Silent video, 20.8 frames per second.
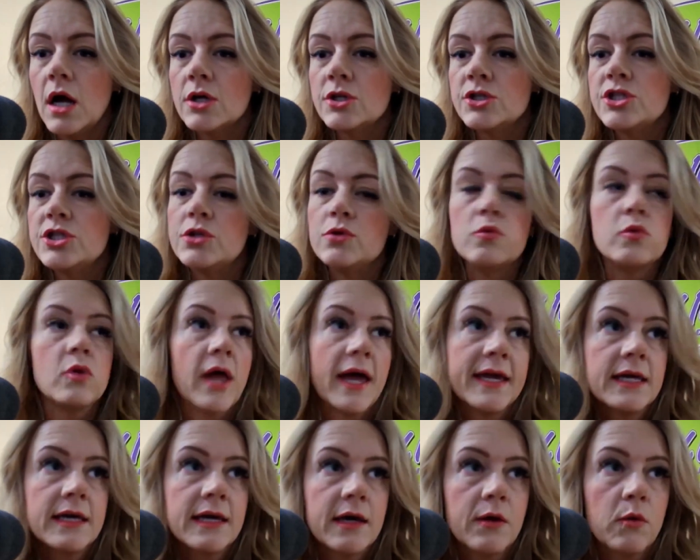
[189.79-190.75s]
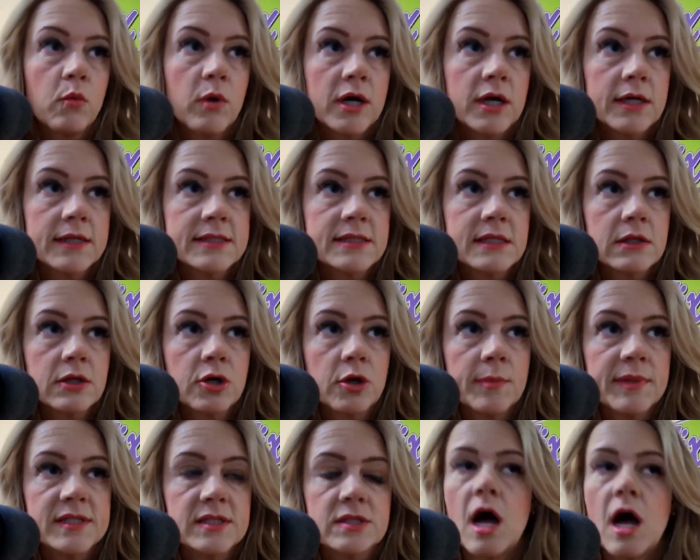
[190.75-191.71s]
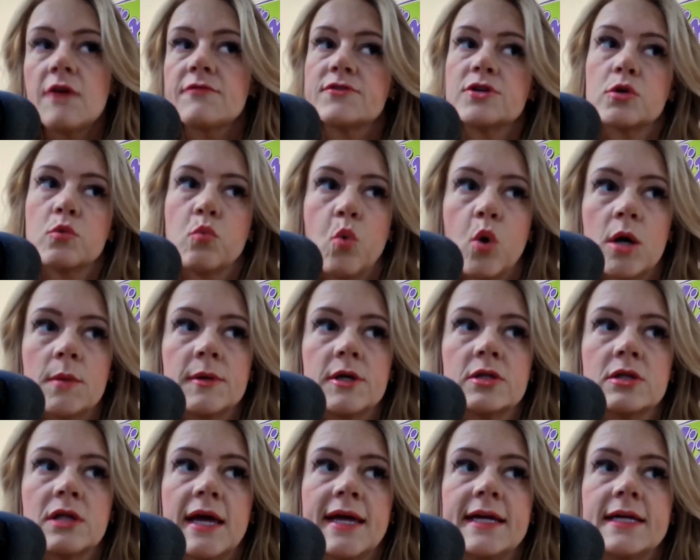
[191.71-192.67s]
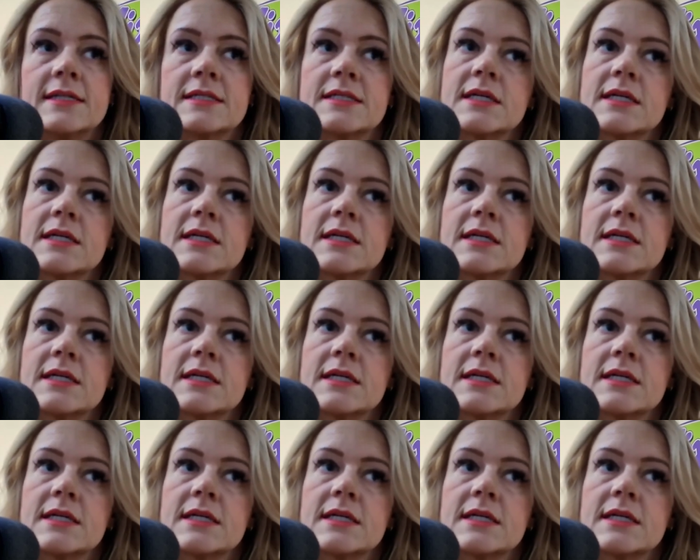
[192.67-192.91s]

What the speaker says: do you like it where it's a little bit softer, warmer light?